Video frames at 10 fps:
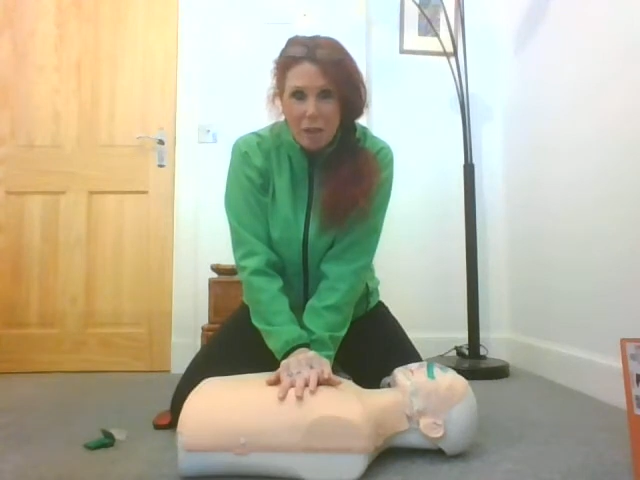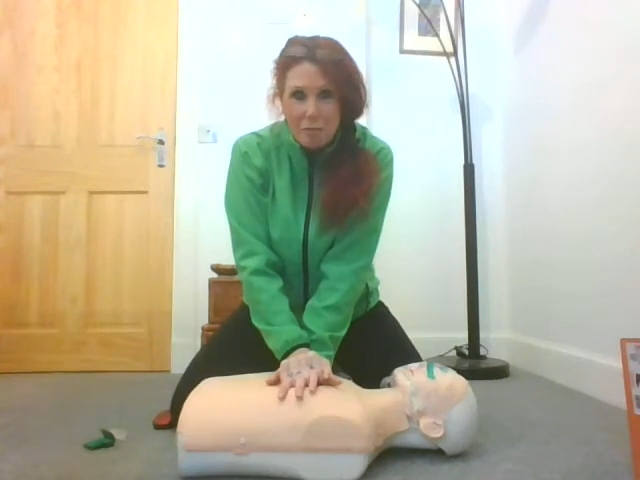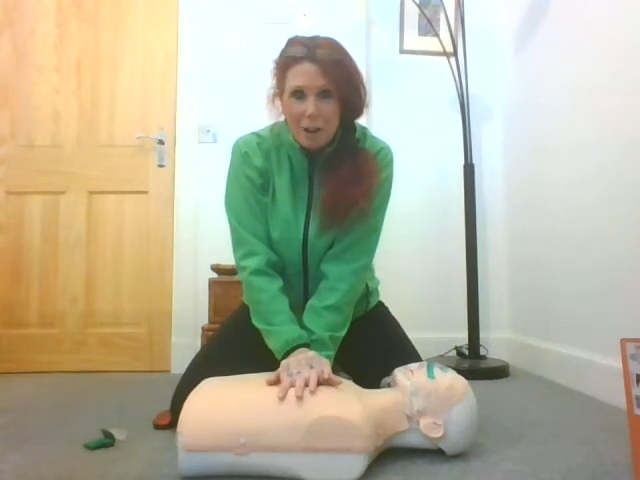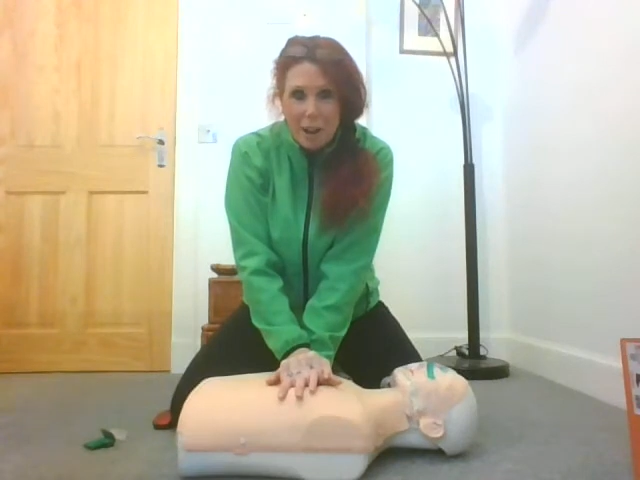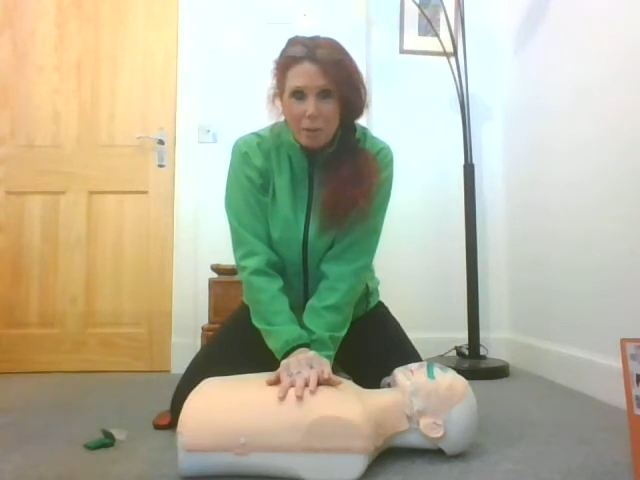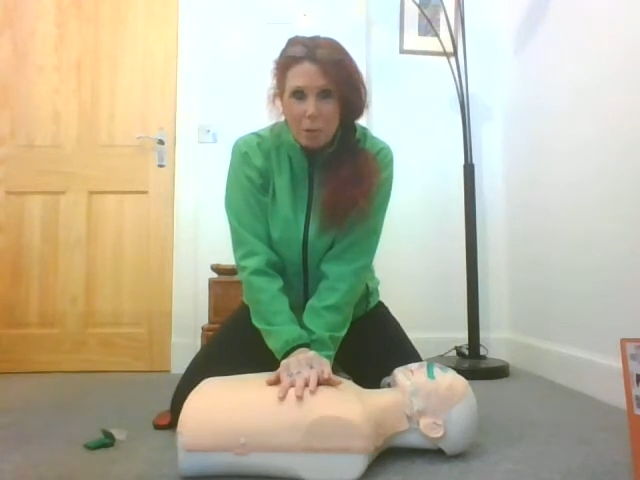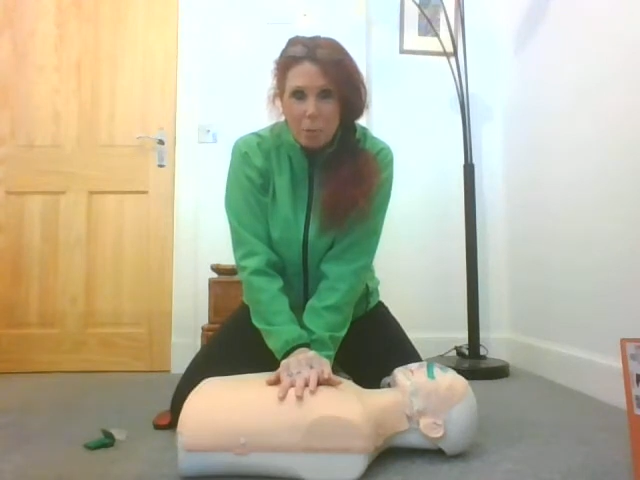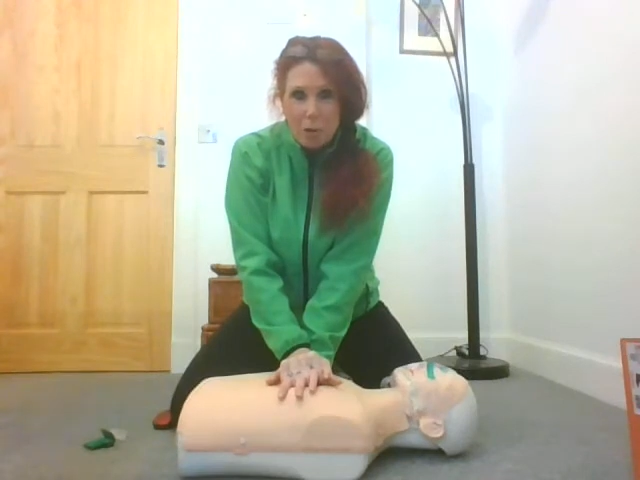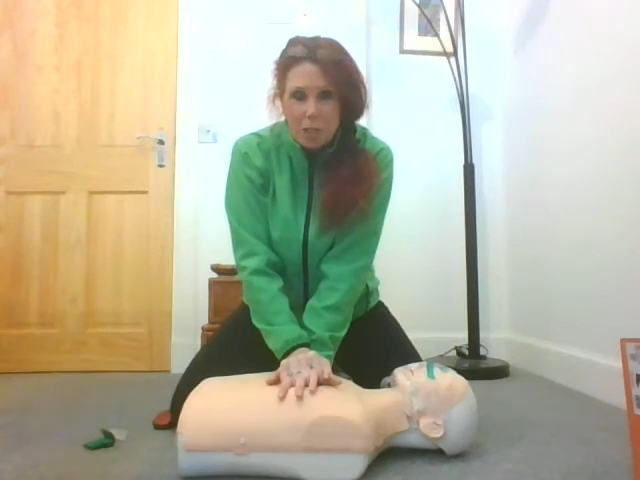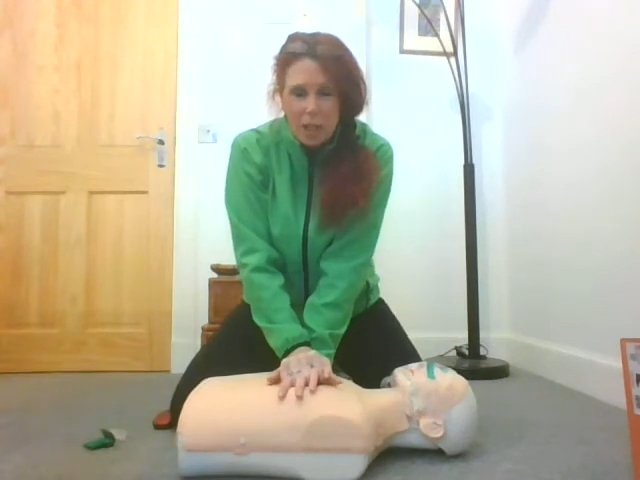around the
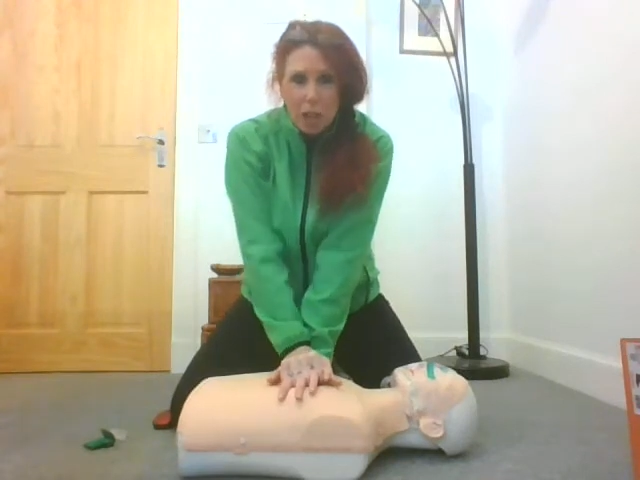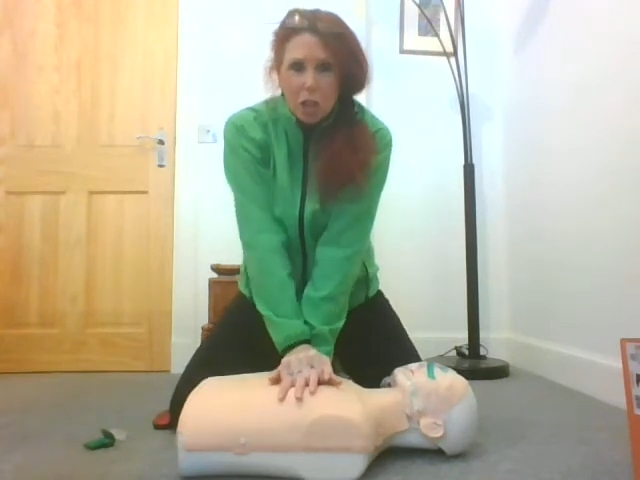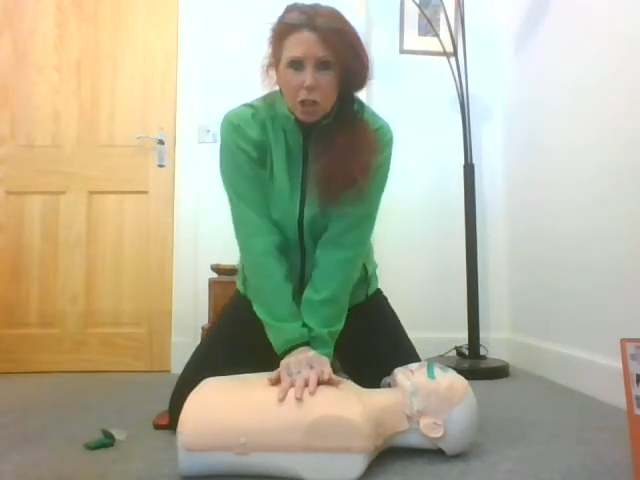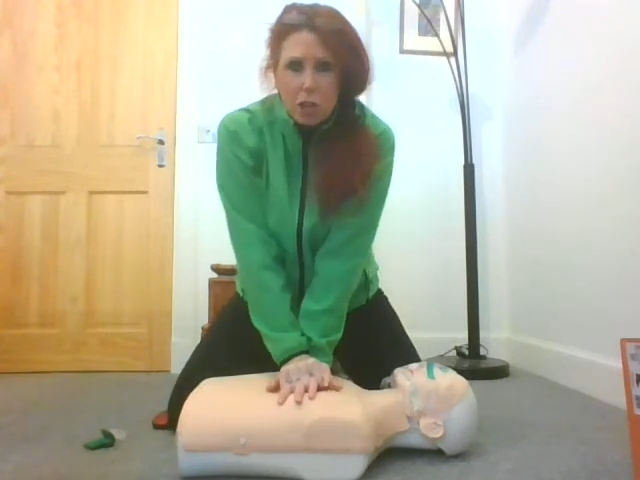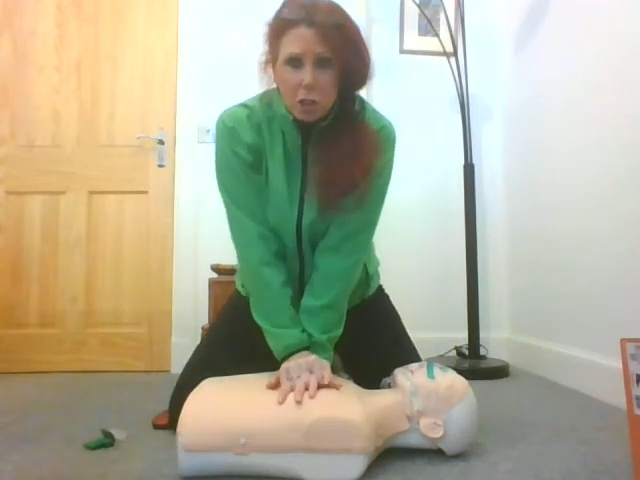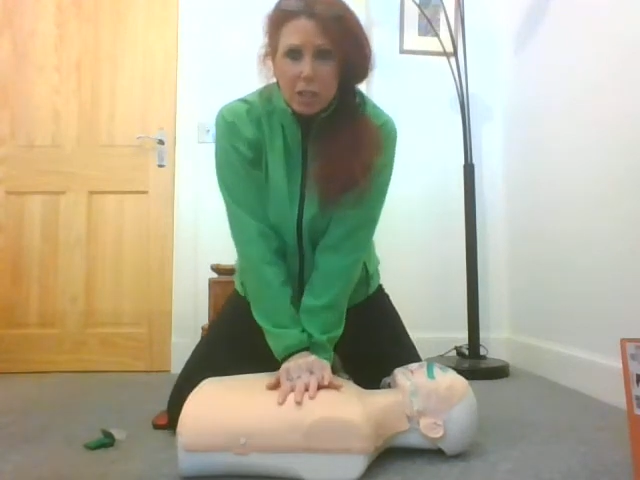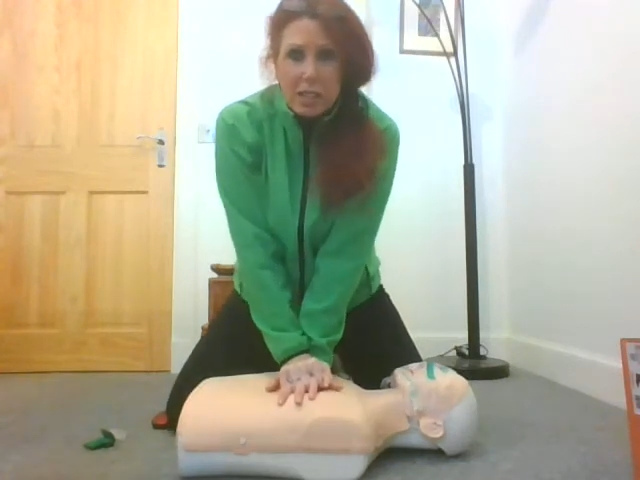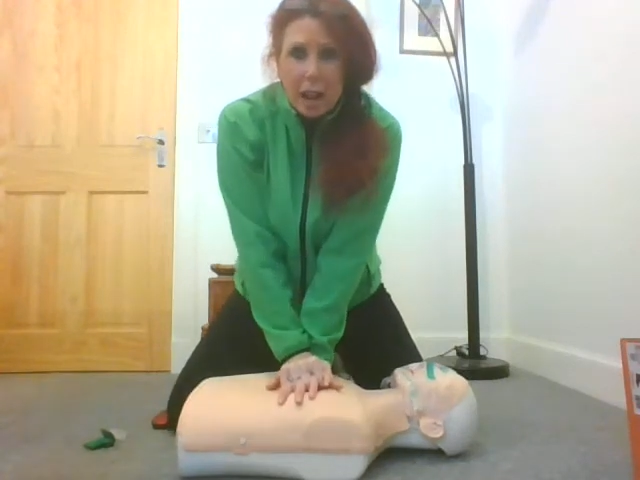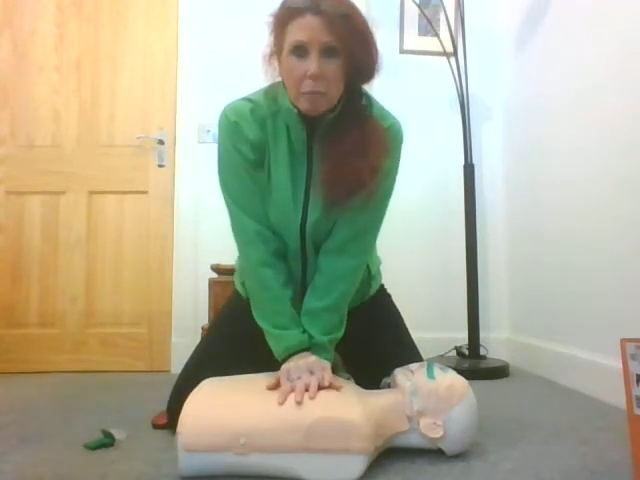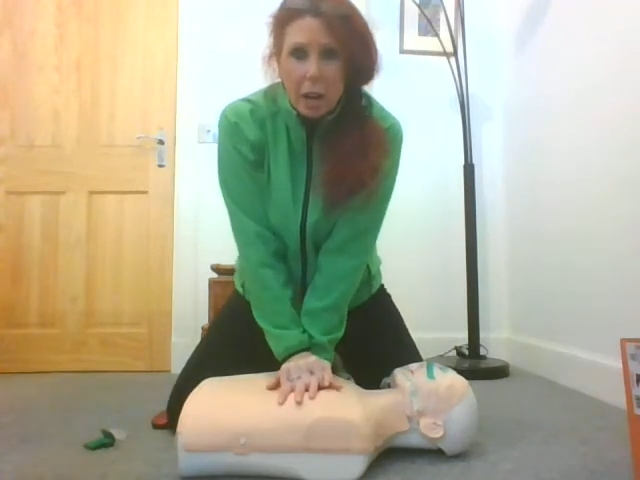body.
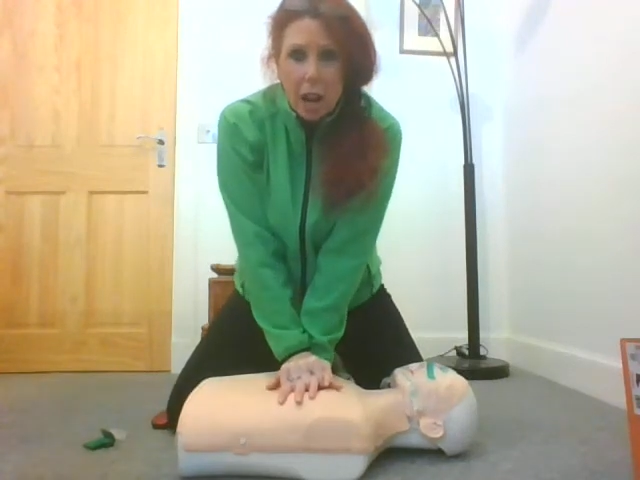Notice how my